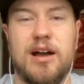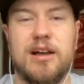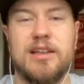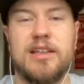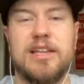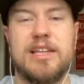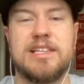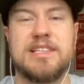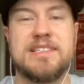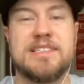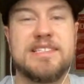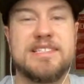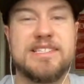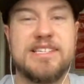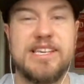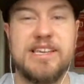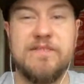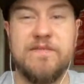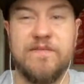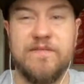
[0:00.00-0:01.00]
on
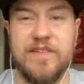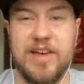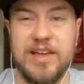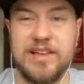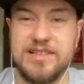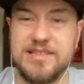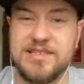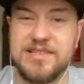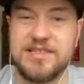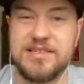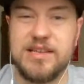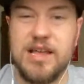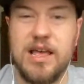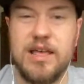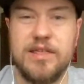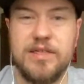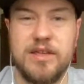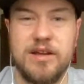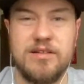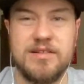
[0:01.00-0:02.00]
defense.
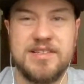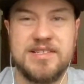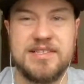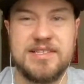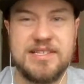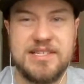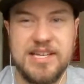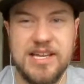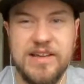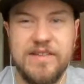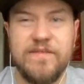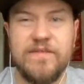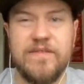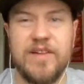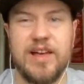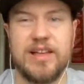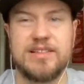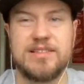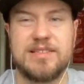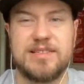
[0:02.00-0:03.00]
Their
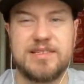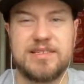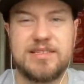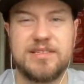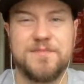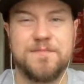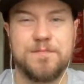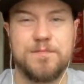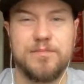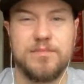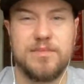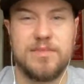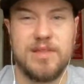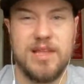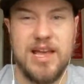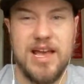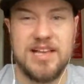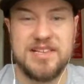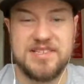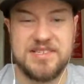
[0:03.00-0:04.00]
defense
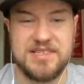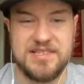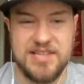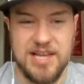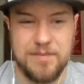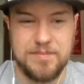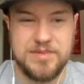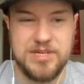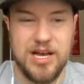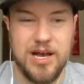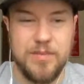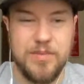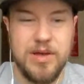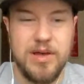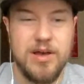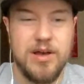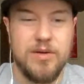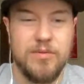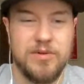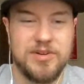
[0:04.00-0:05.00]
has stepped up,
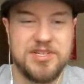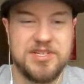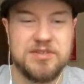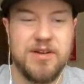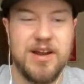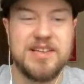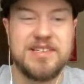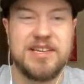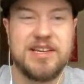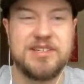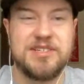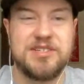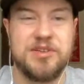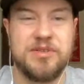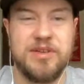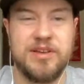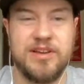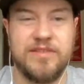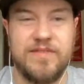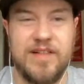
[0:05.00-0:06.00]
which is crazy because you
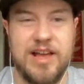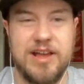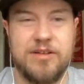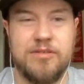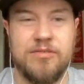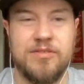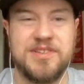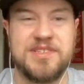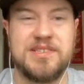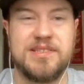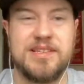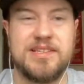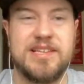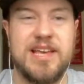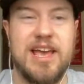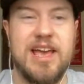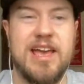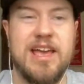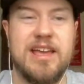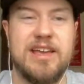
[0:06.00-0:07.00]
think of like Chris
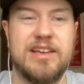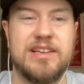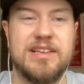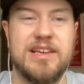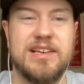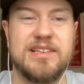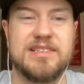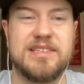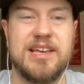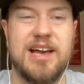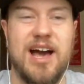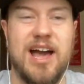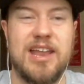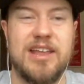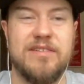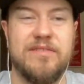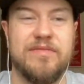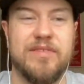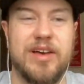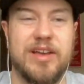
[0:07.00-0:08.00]
Letang is kind
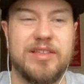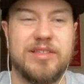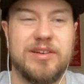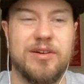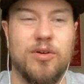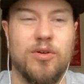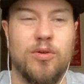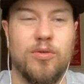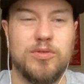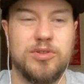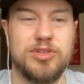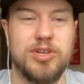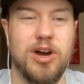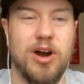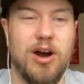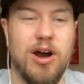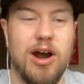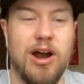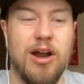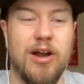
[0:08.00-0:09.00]
of like the old
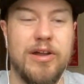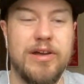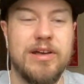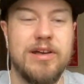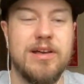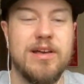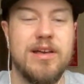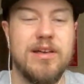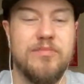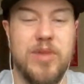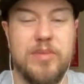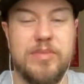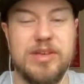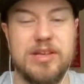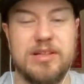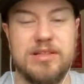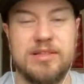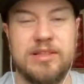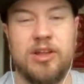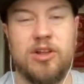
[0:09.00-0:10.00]
guard, maybe
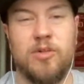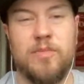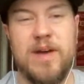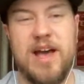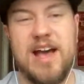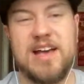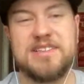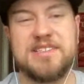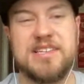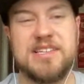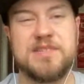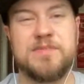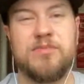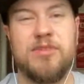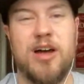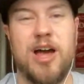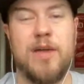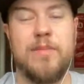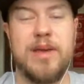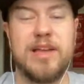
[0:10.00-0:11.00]
a little past his
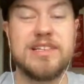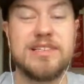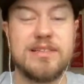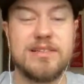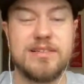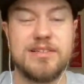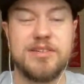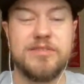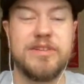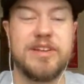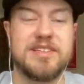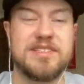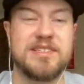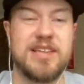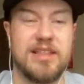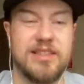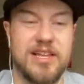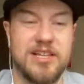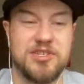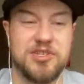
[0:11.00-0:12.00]
prime. And to an
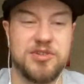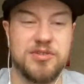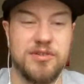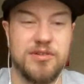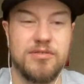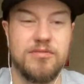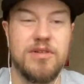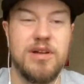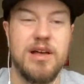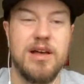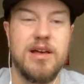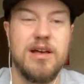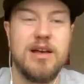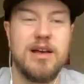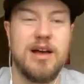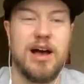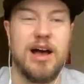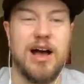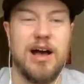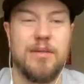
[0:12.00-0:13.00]
extent, that's true.
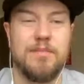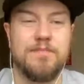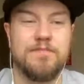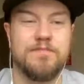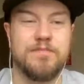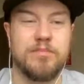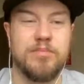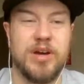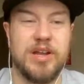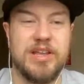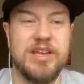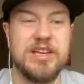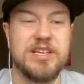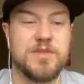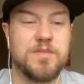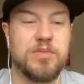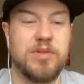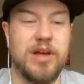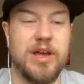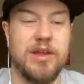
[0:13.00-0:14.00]
But he
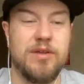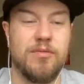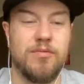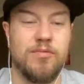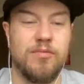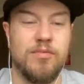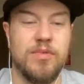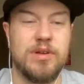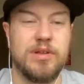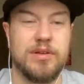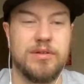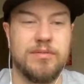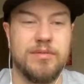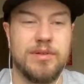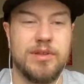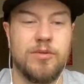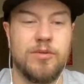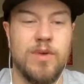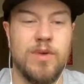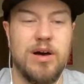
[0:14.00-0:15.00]
has played really,
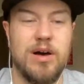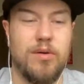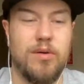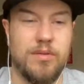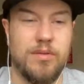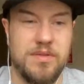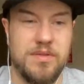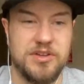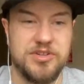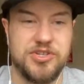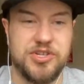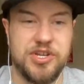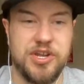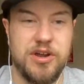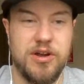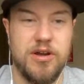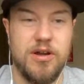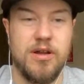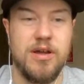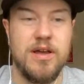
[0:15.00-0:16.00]
really well this
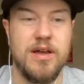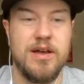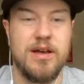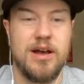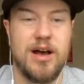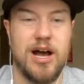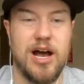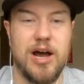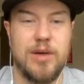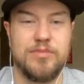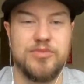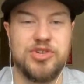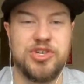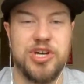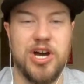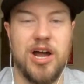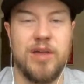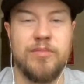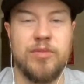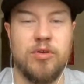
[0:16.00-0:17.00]
year.
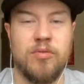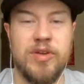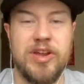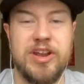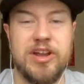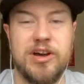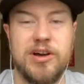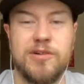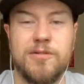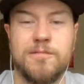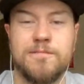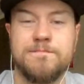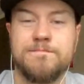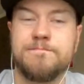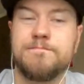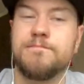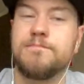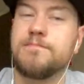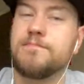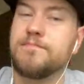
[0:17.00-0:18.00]
John Marino,
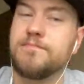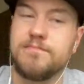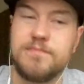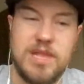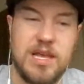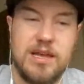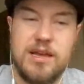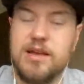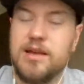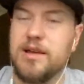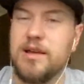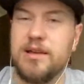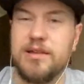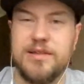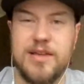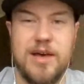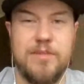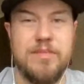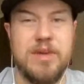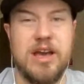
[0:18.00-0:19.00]

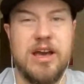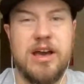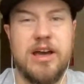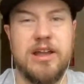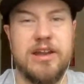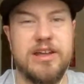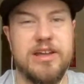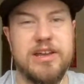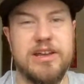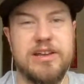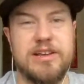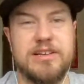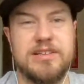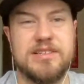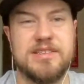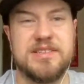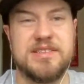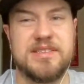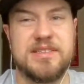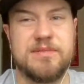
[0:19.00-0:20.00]
that man
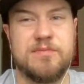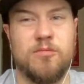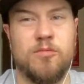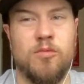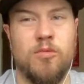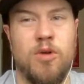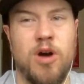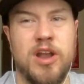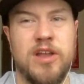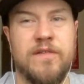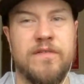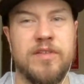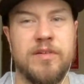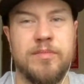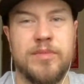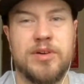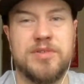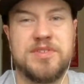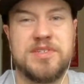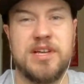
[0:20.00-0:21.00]
is one of the
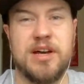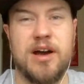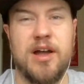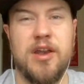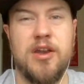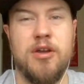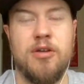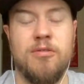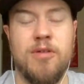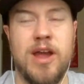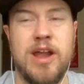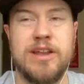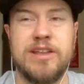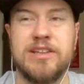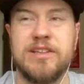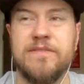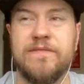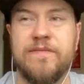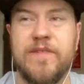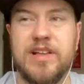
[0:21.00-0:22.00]
most
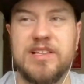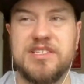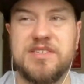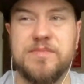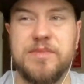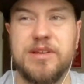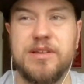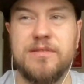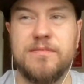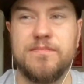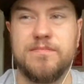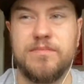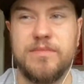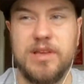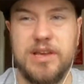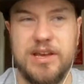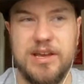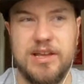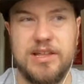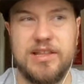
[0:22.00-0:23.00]
underrated defensemen
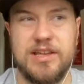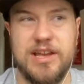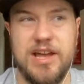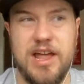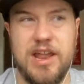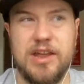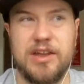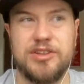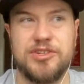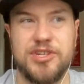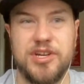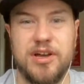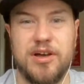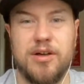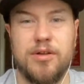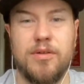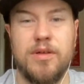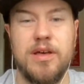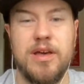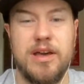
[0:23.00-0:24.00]
in the
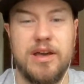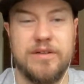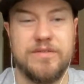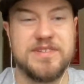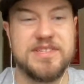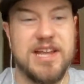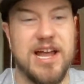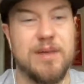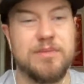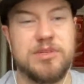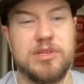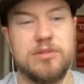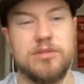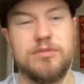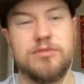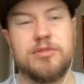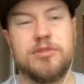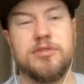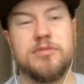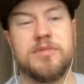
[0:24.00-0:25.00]
NHL. And it was an
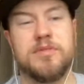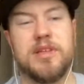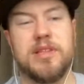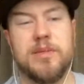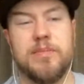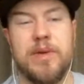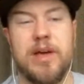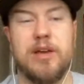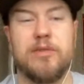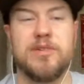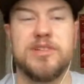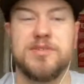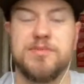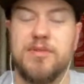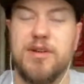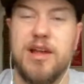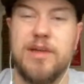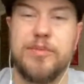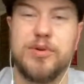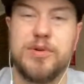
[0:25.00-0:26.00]
absolute coup that the Penguins
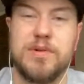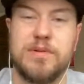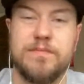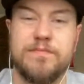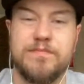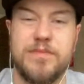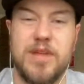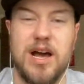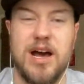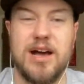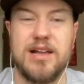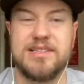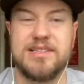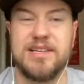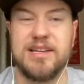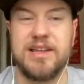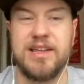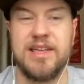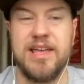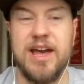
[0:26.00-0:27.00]
were able
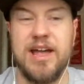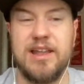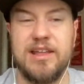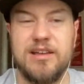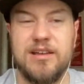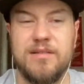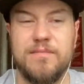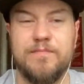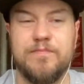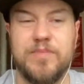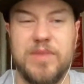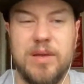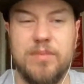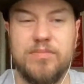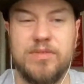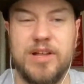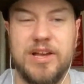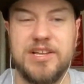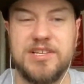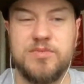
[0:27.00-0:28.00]
to get him
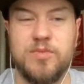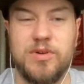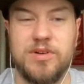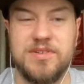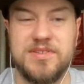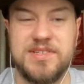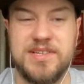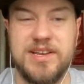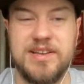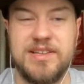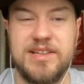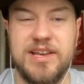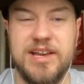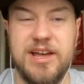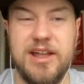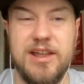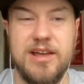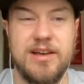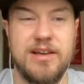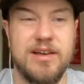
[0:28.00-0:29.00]
and play as well as they
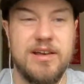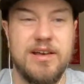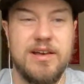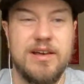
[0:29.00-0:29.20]
did.